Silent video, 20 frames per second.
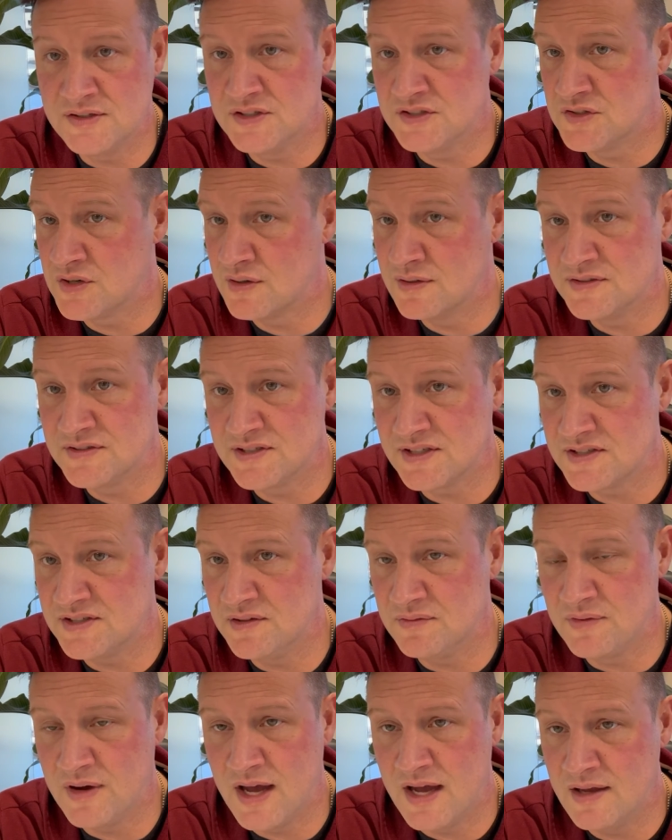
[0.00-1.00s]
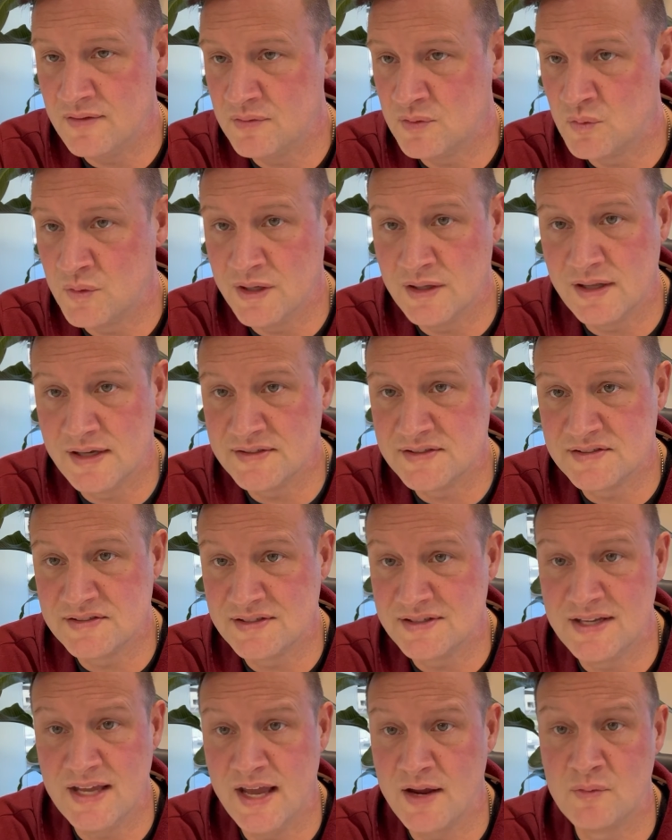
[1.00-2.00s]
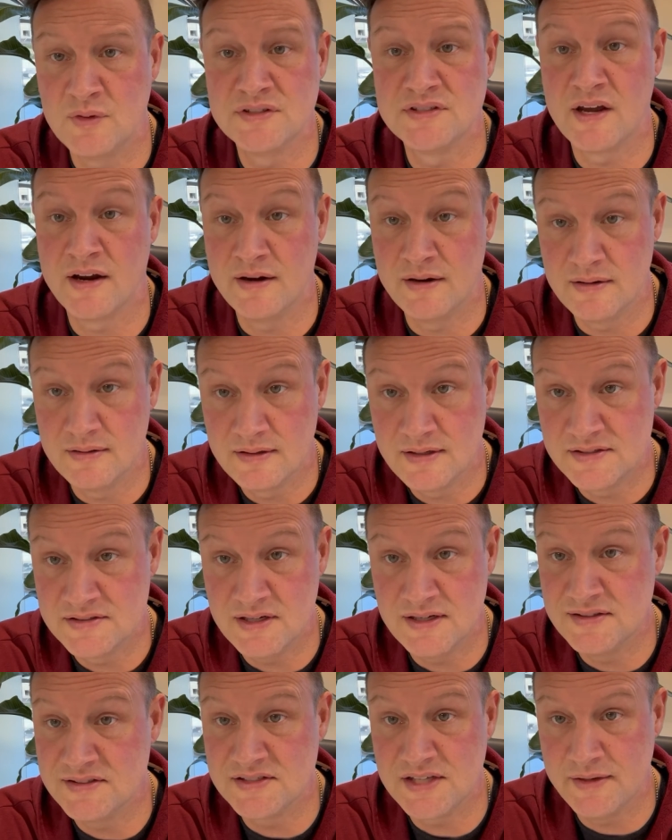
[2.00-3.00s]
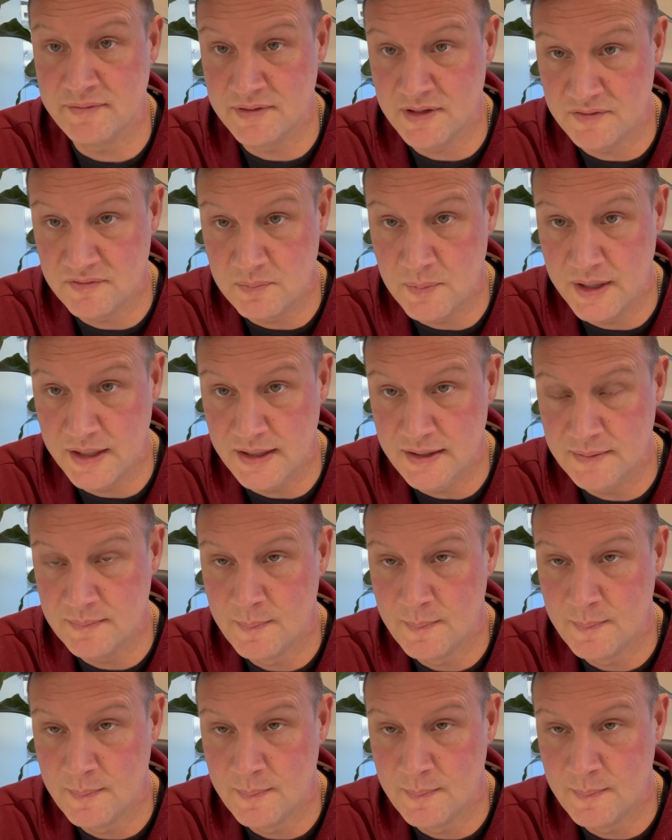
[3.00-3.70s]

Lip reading: He turns 65 and realizes he can't retire because he didn't save enough money.